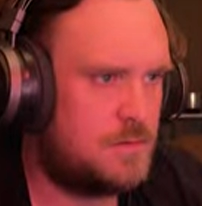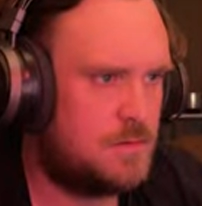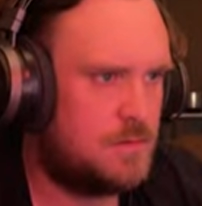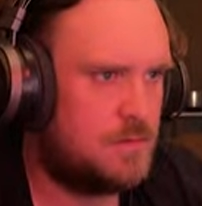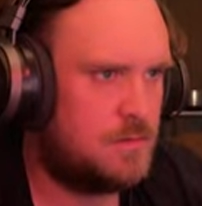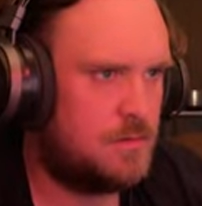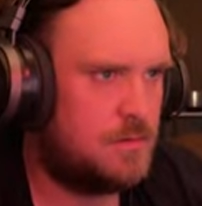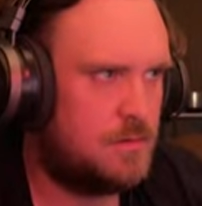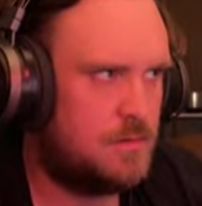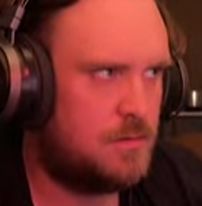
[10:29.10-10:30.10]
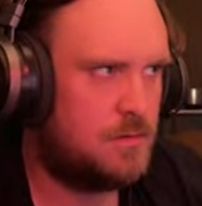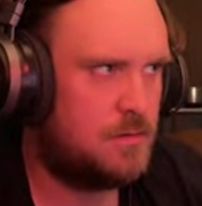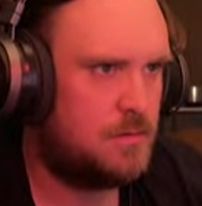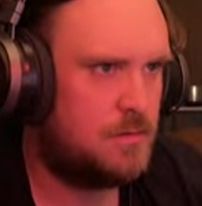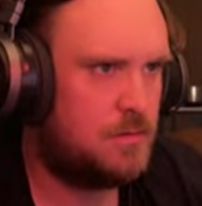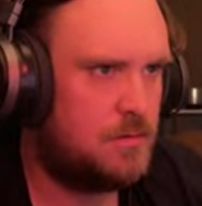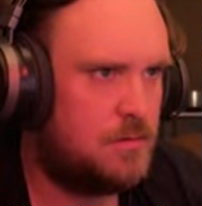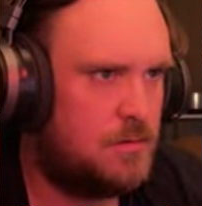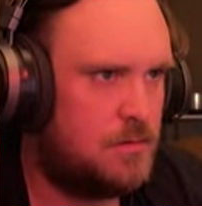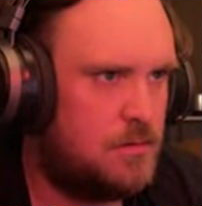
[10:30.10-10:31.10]

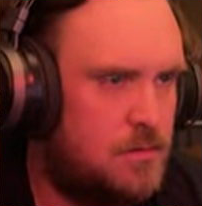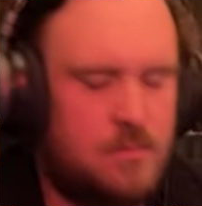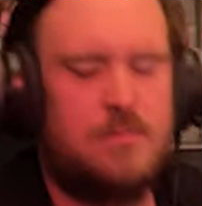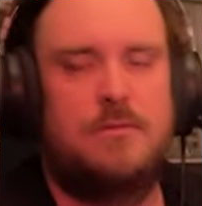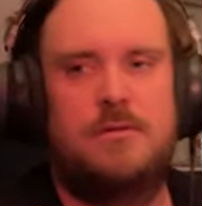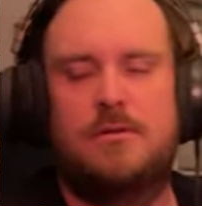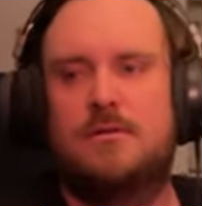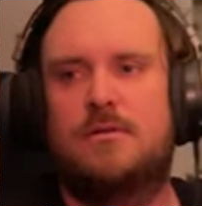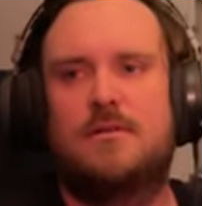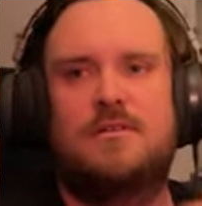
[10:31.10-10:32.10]
(no one is talking)